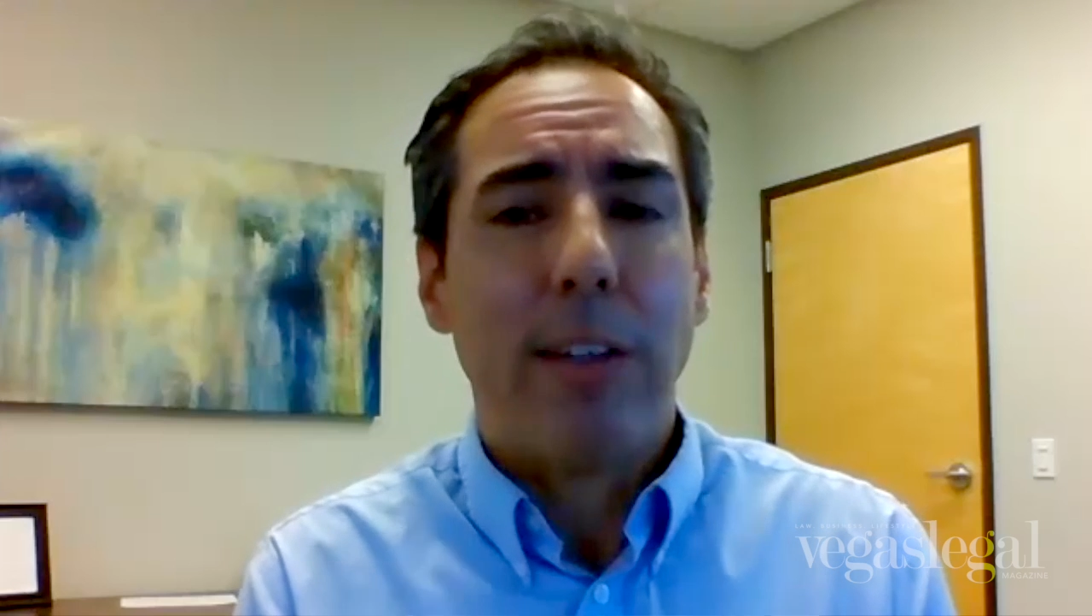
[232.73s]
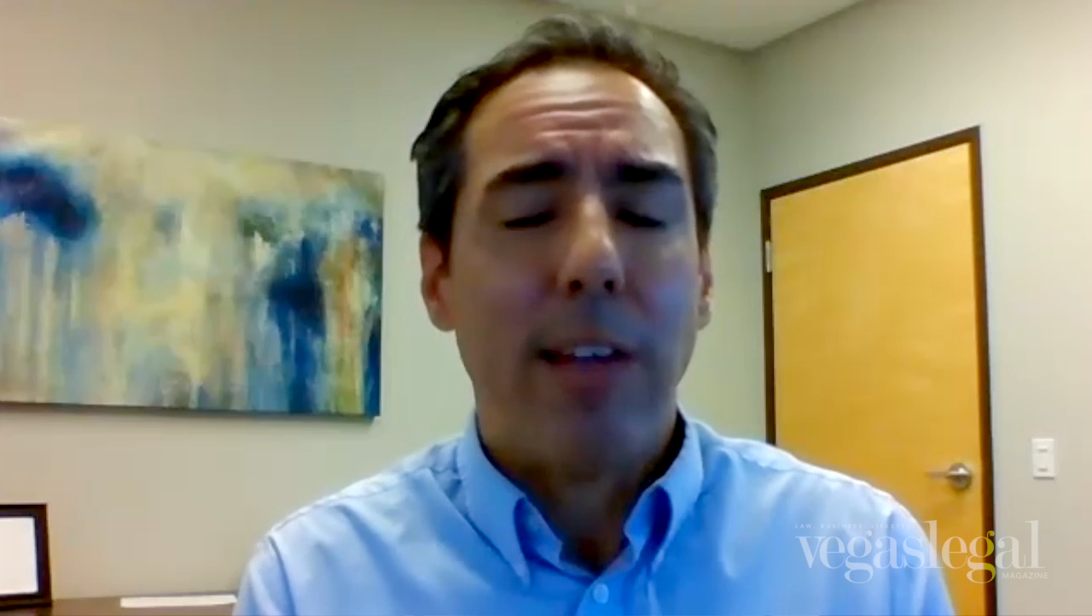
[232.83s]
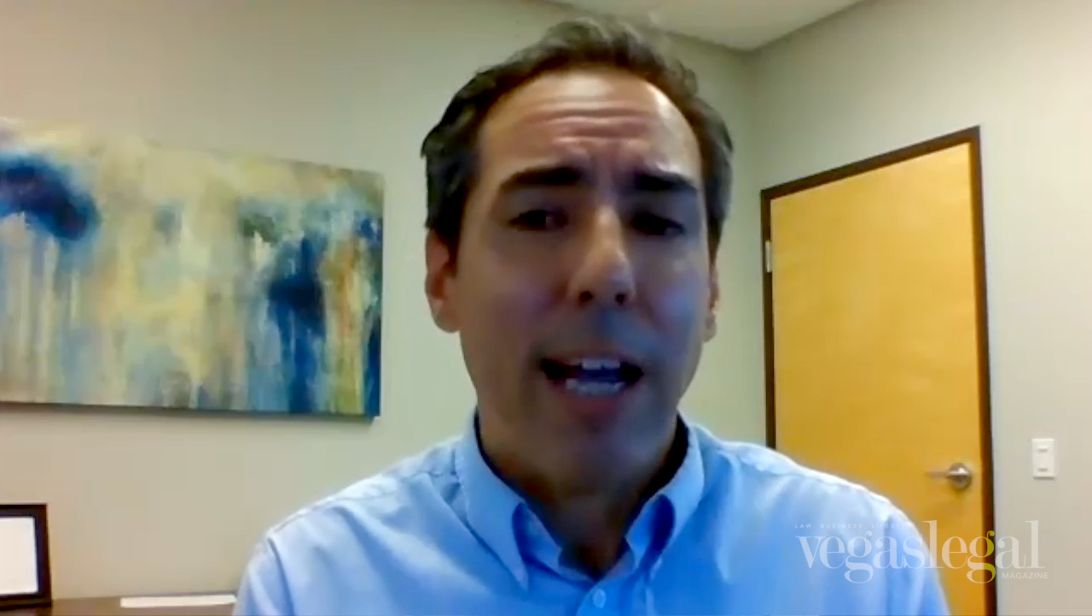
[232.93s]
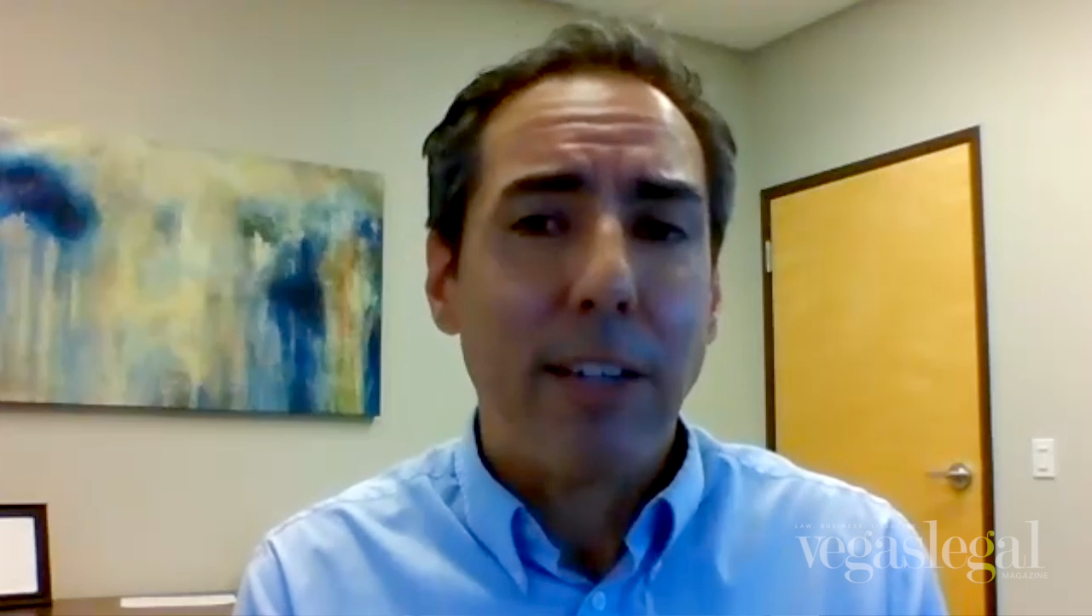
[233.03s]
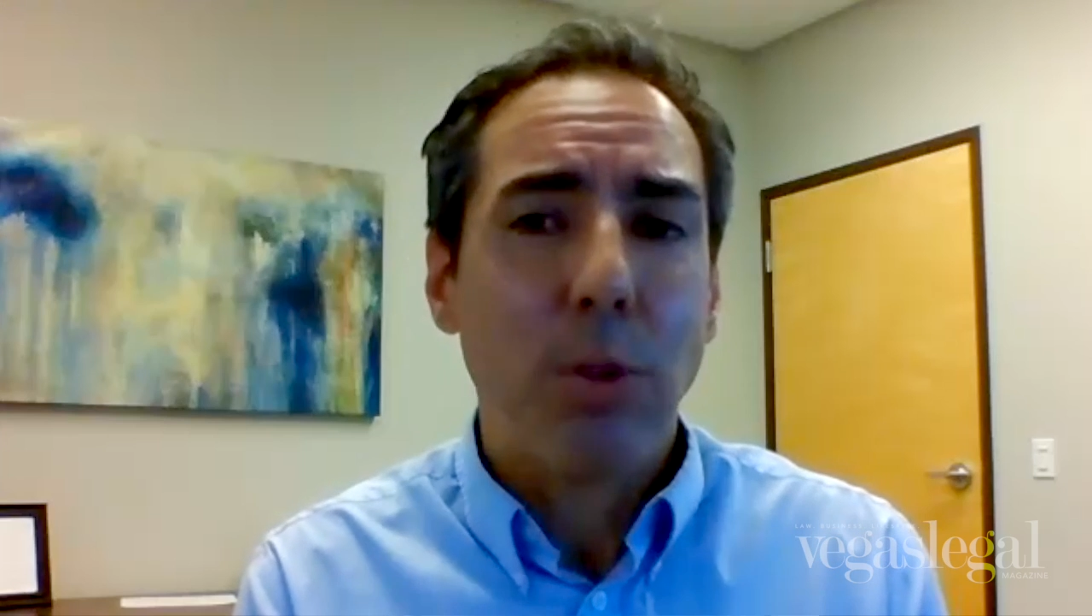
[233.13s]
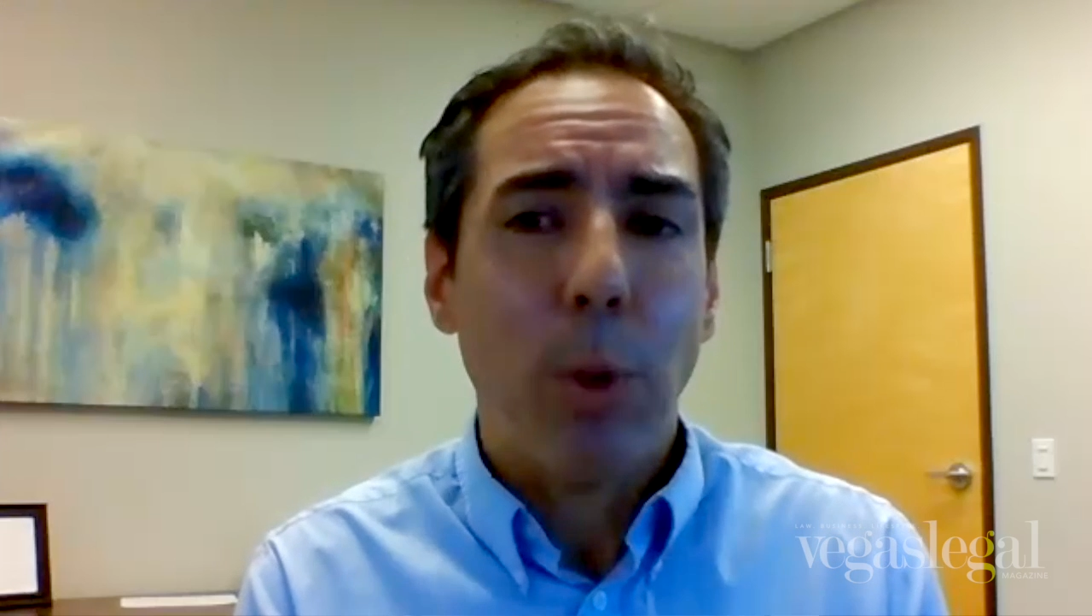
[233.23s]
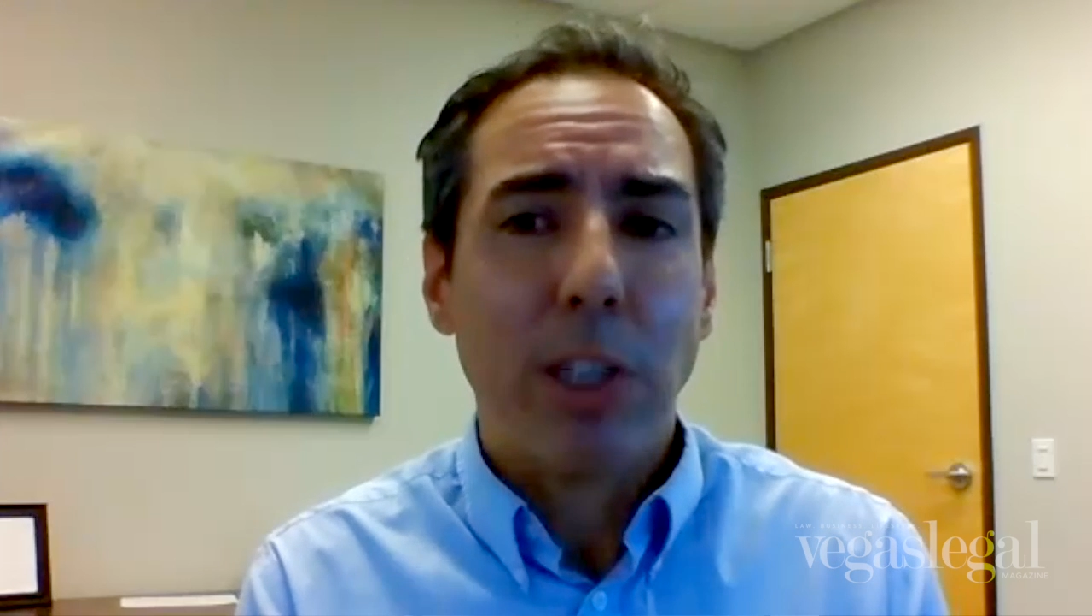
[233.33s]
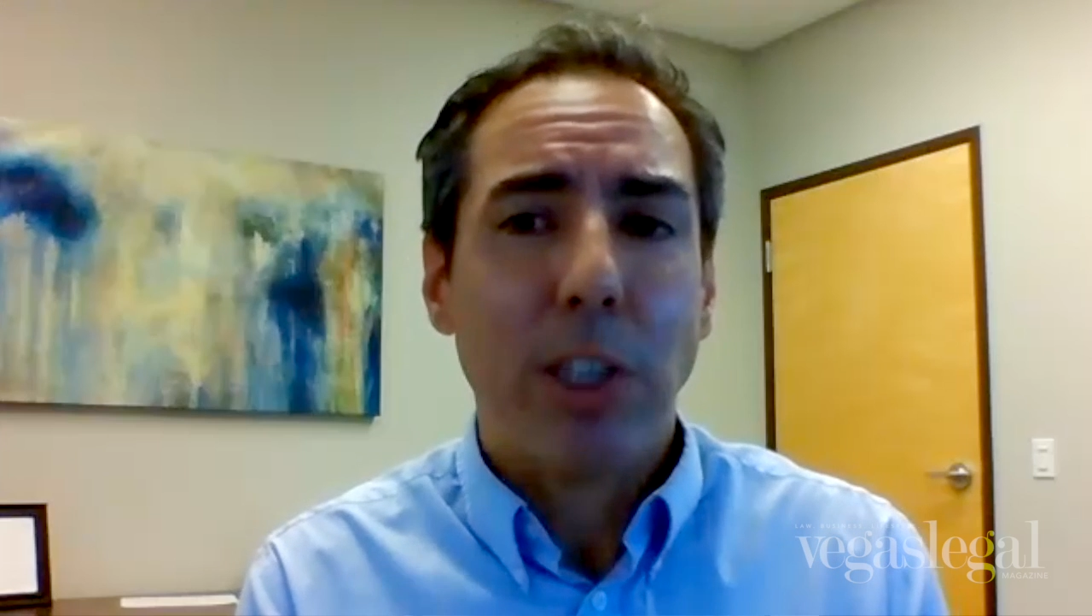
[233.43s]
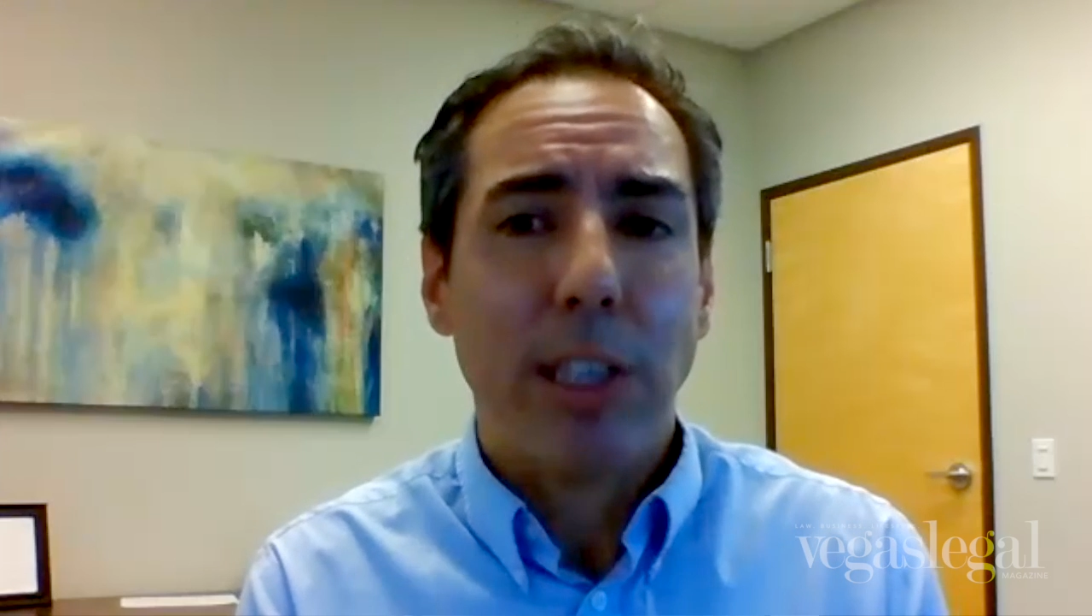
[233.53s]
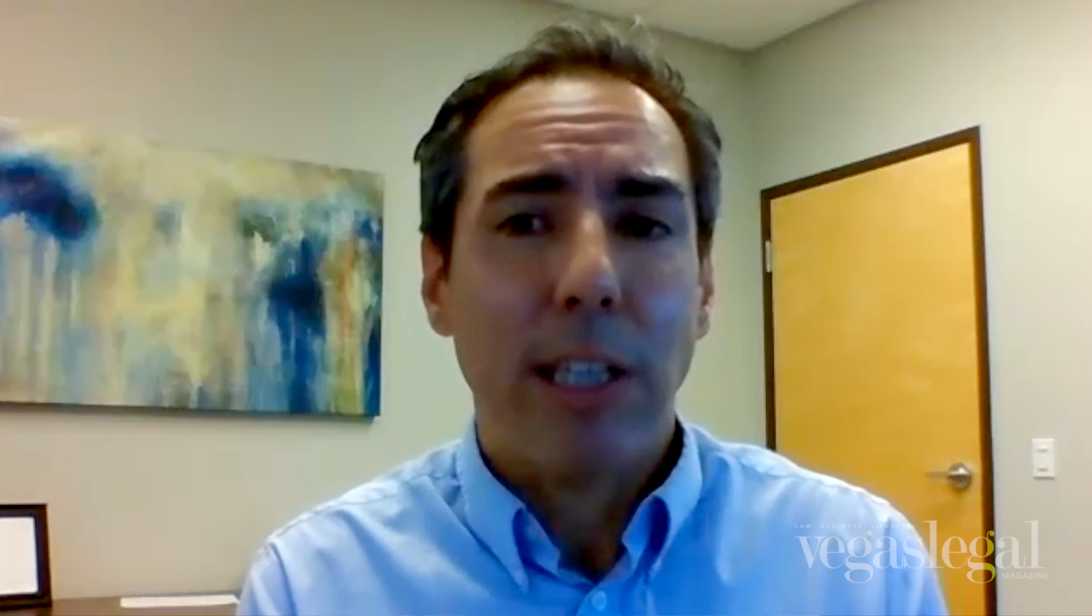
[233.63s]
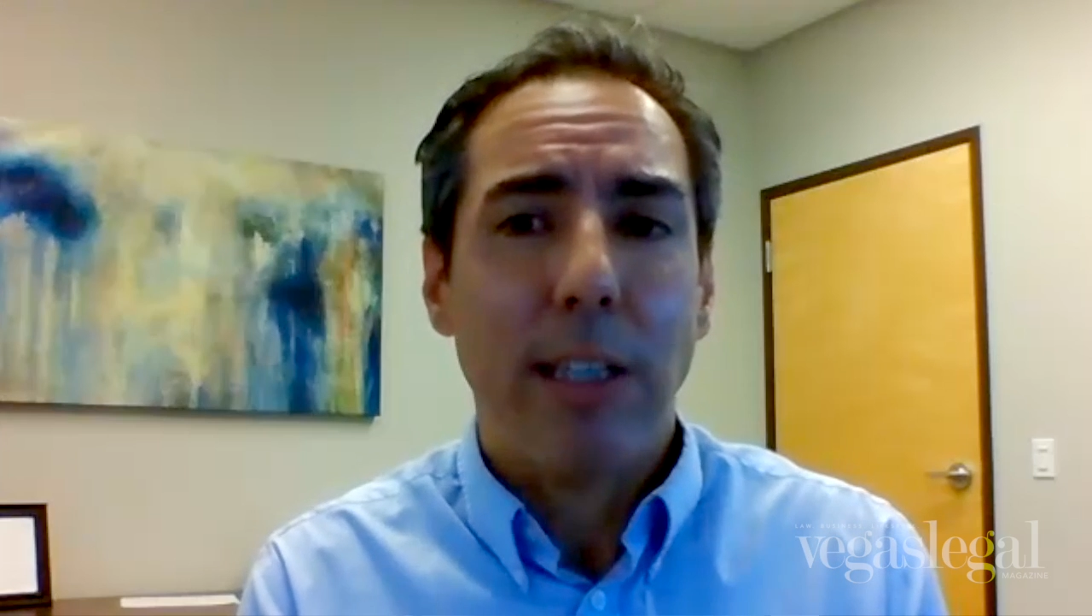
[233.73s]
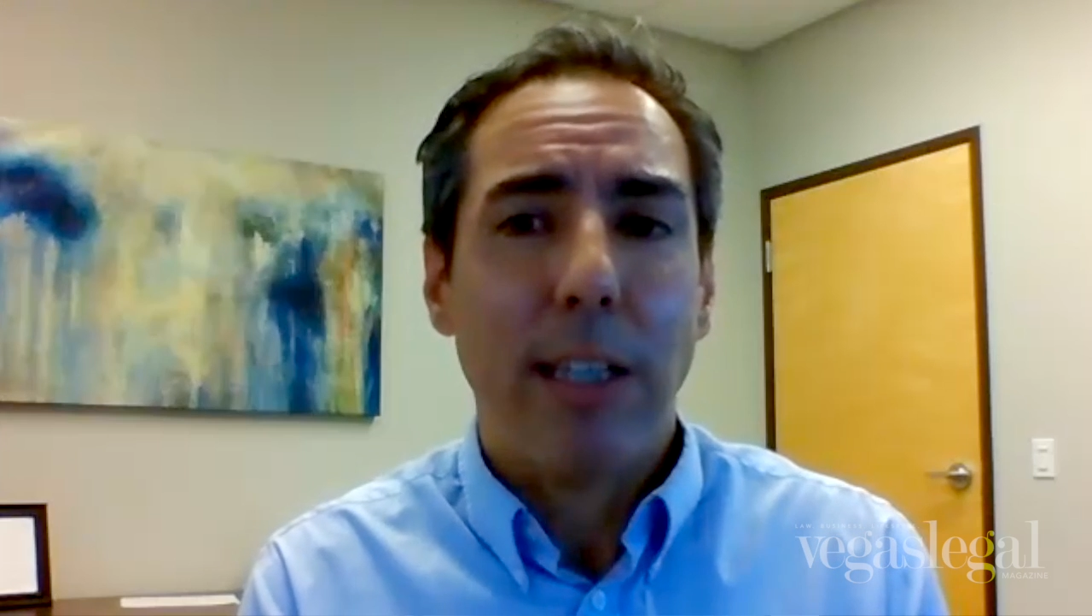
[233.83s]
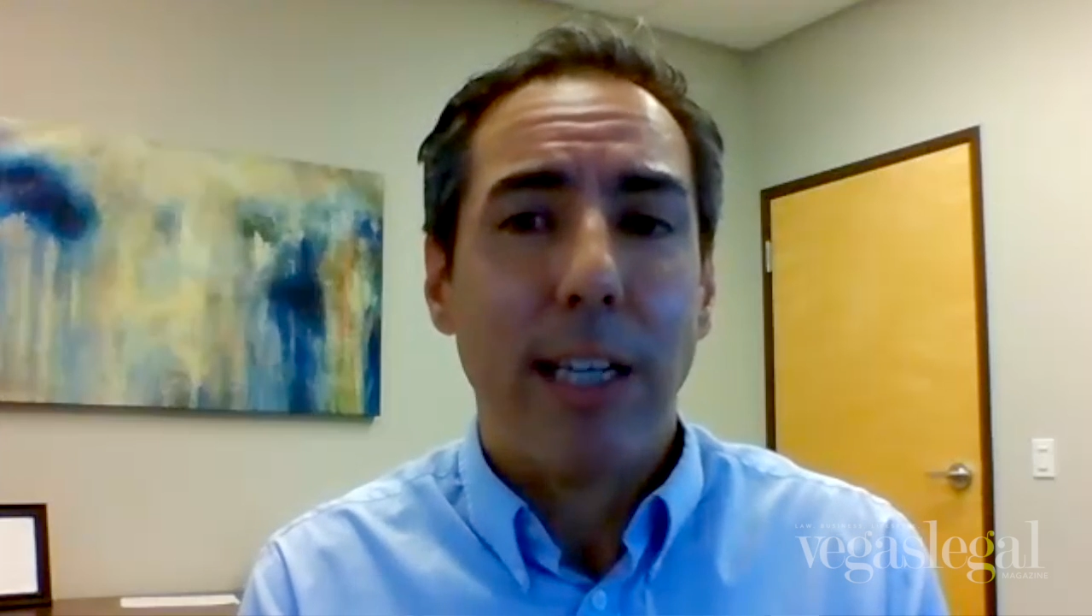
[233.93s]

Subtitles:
tax question that